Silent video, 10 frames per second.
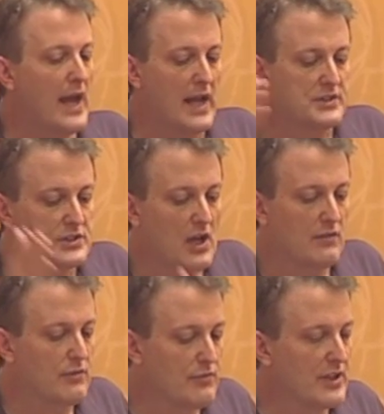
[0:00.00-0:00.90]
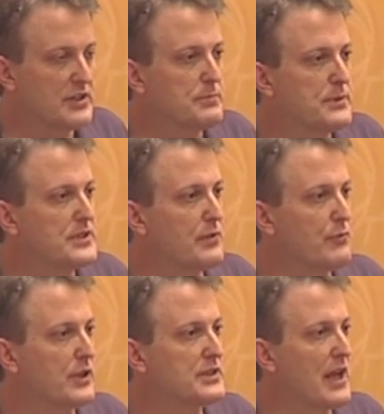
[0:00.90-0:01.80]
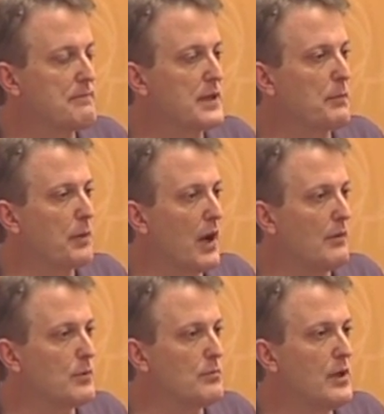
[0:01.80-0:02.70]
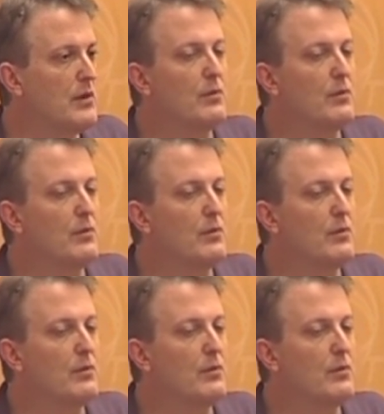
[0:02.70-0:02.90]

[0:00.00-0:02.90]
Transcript: and solve a very specific skeptic problem